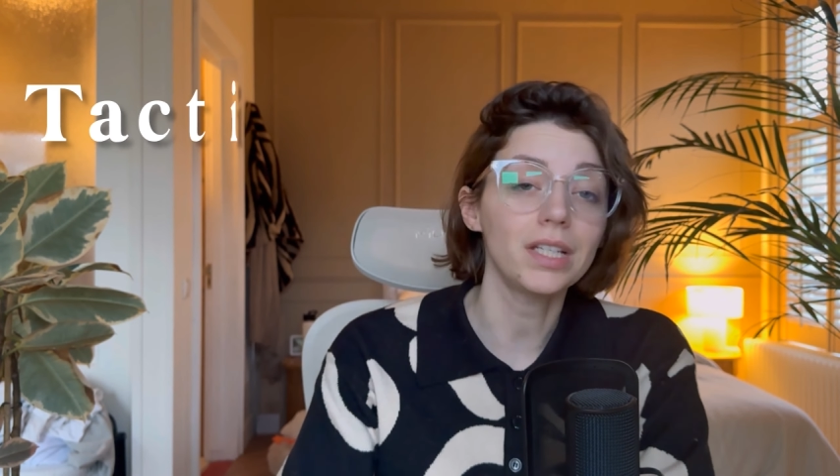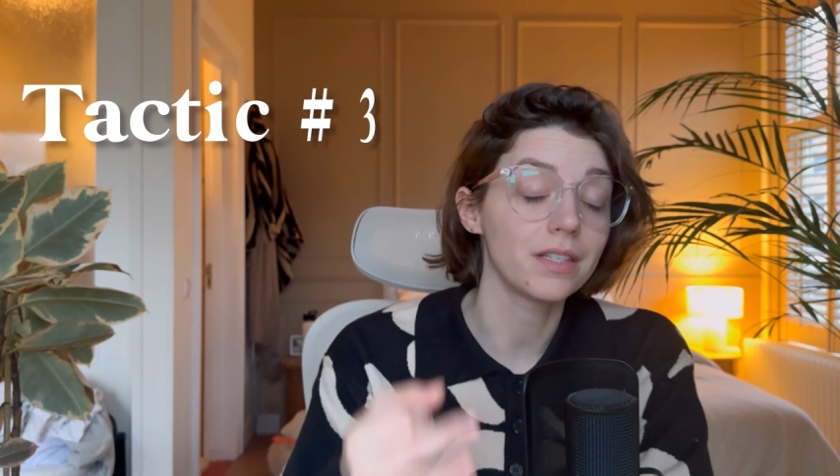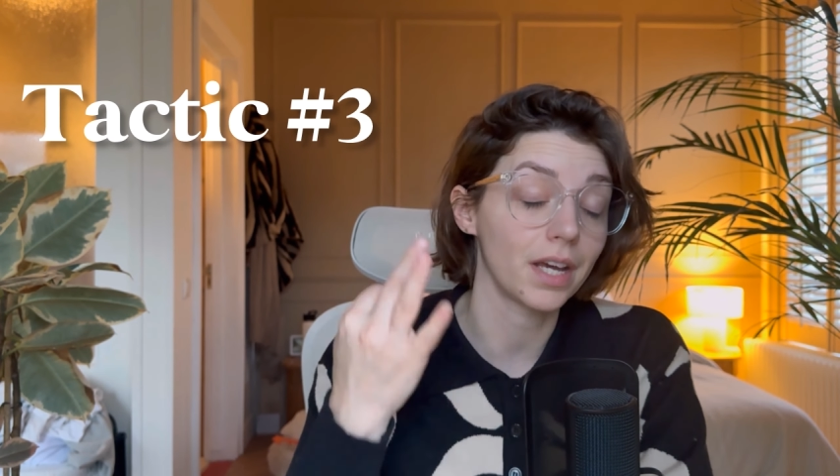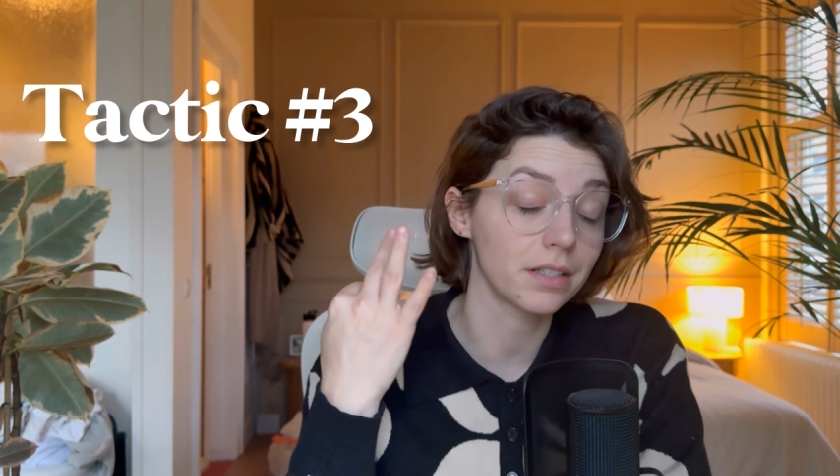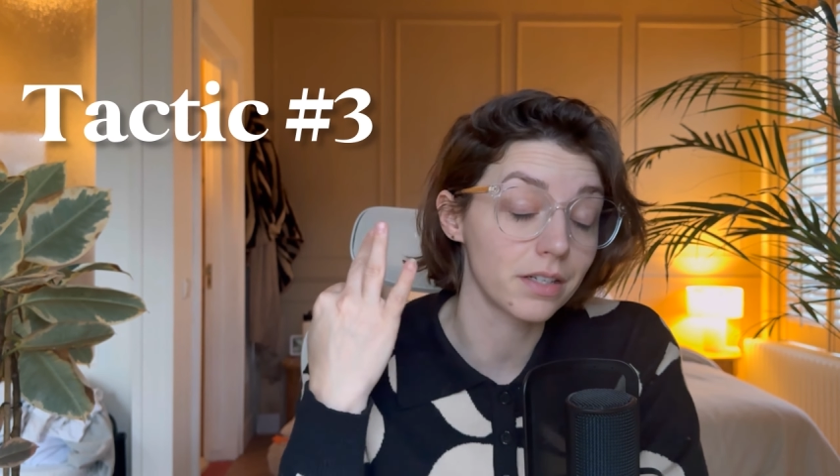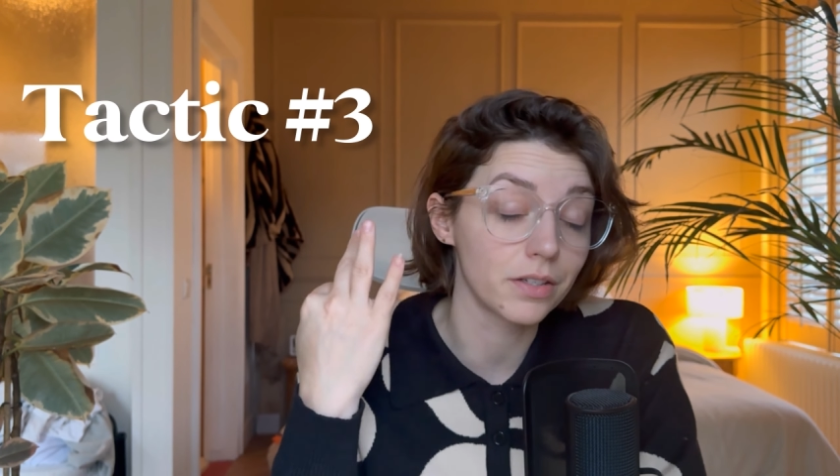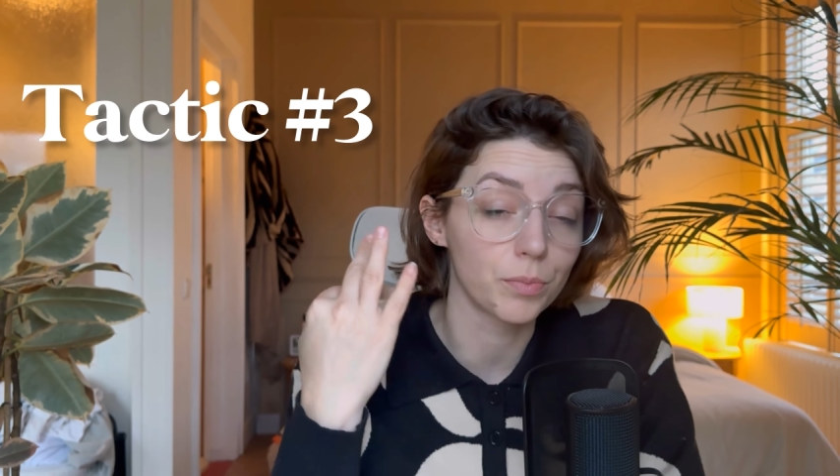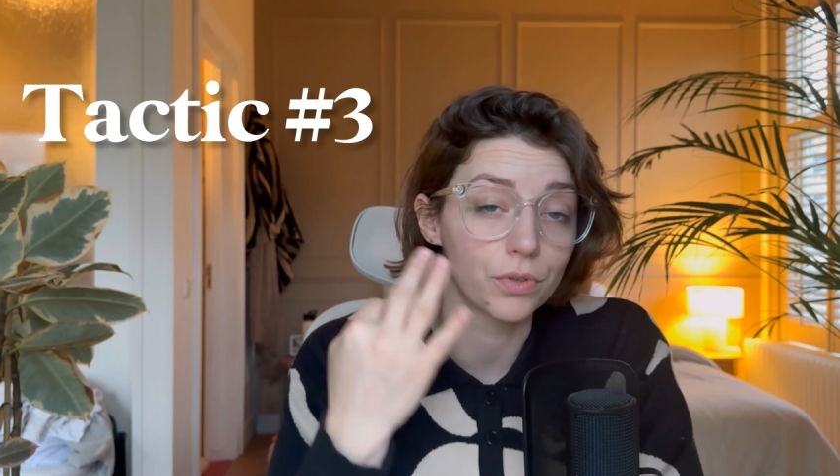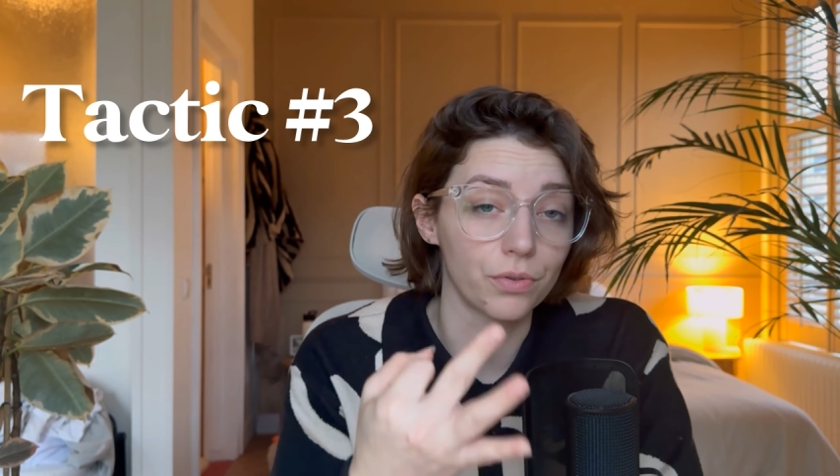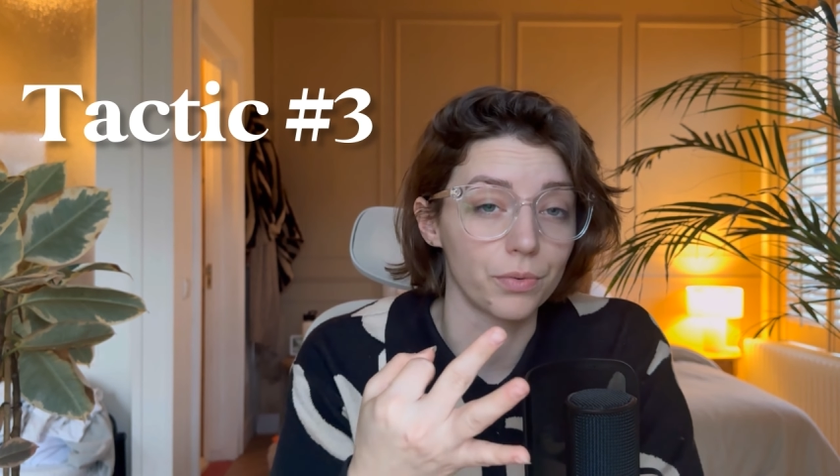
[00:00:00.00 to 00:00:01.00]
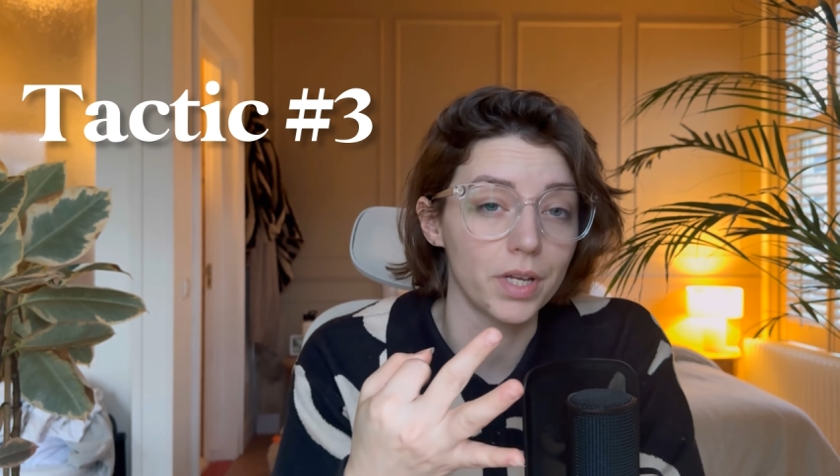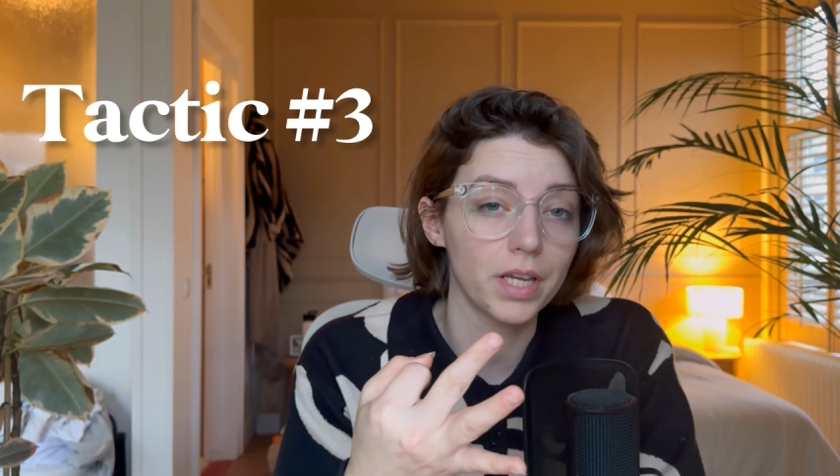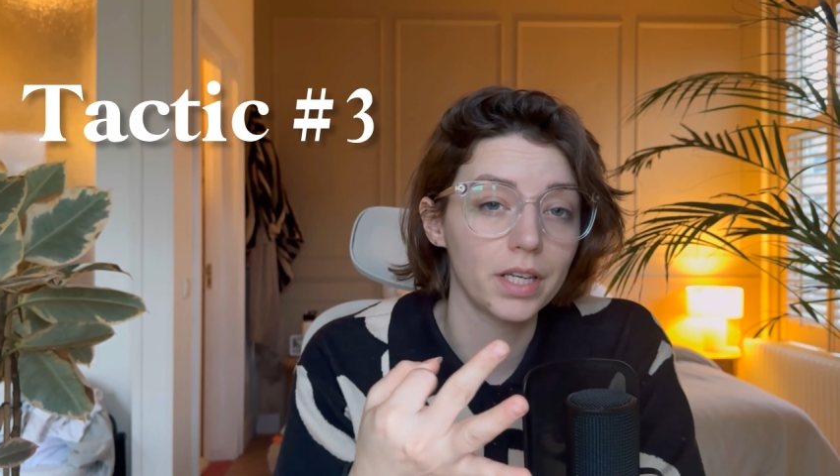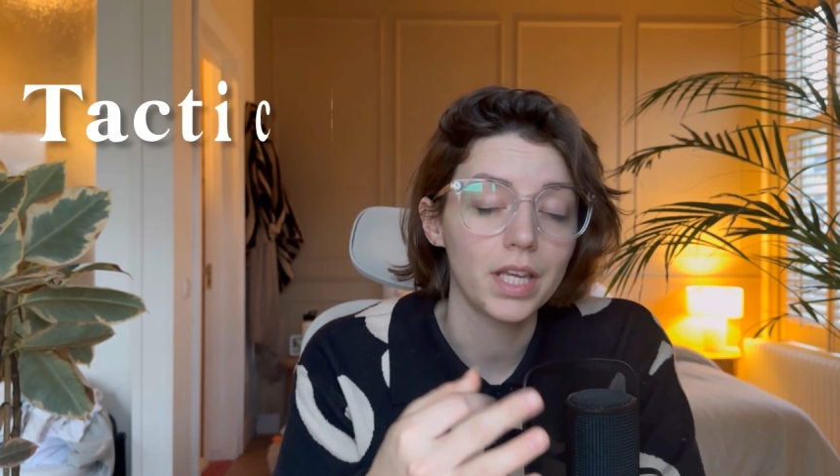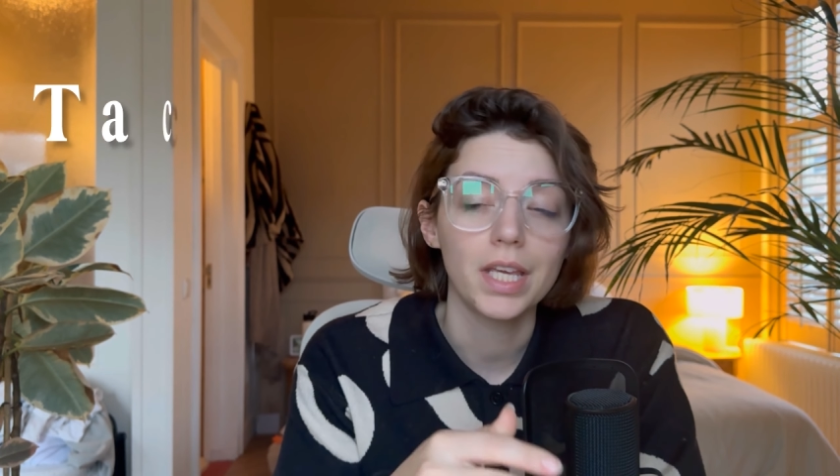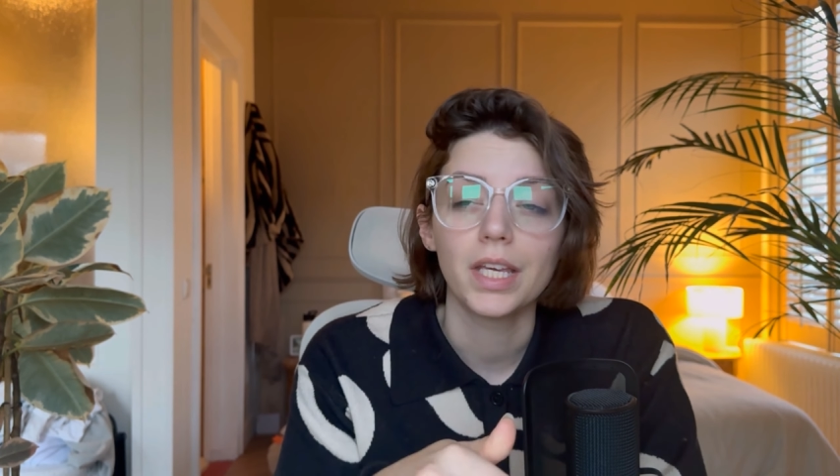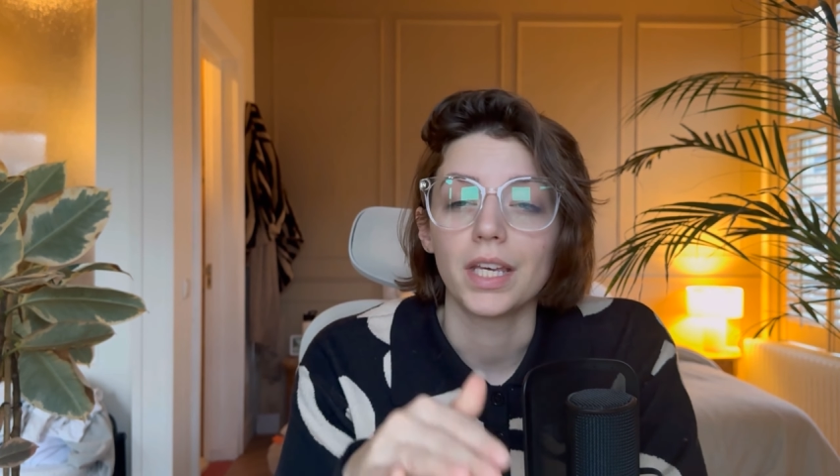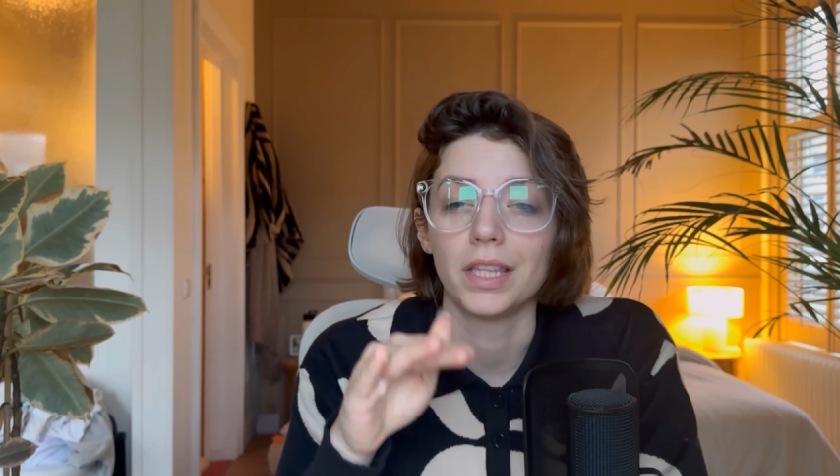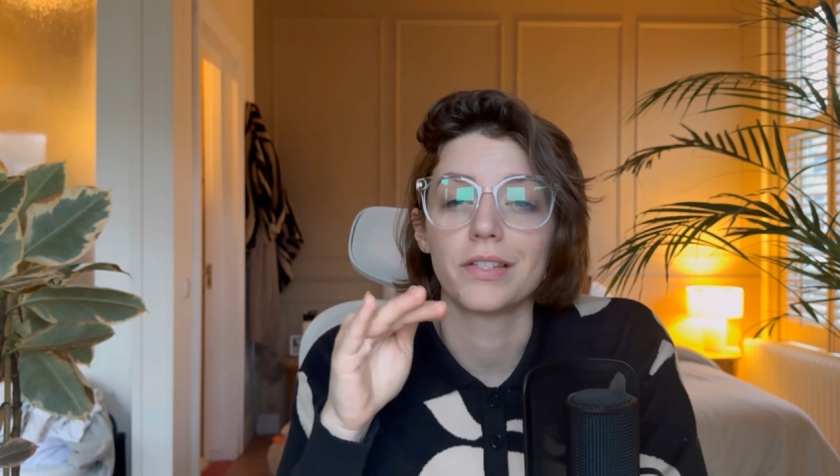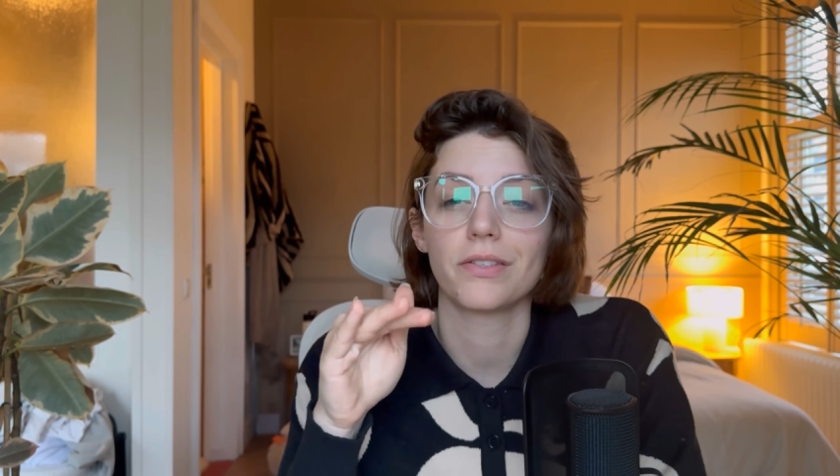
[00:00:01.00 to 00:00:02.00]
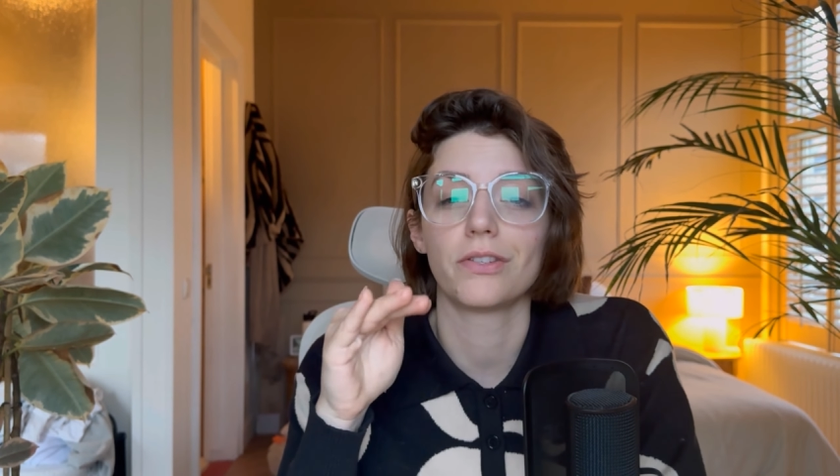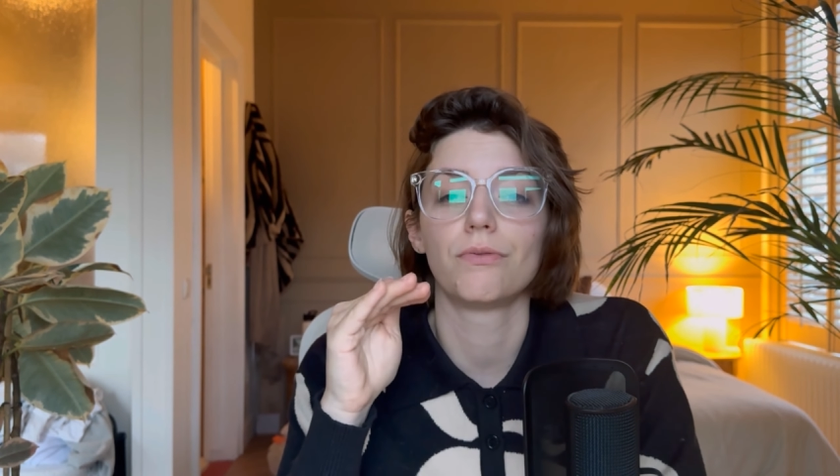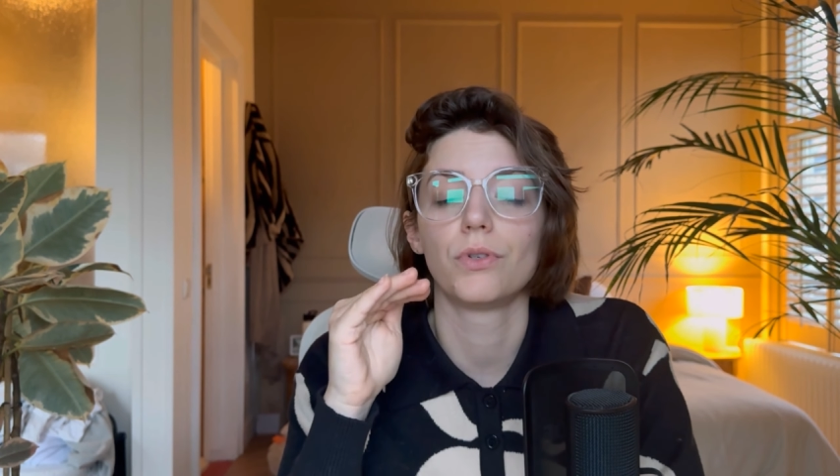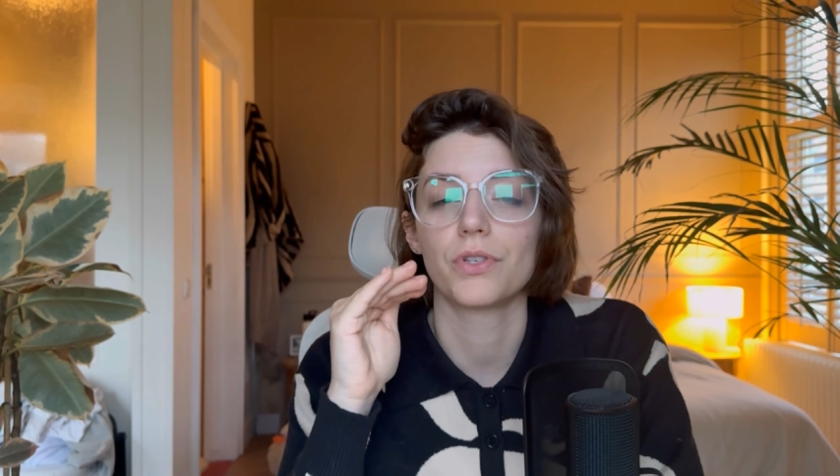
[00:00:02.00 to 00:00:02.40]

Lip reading: Tactic number 3, and this is if your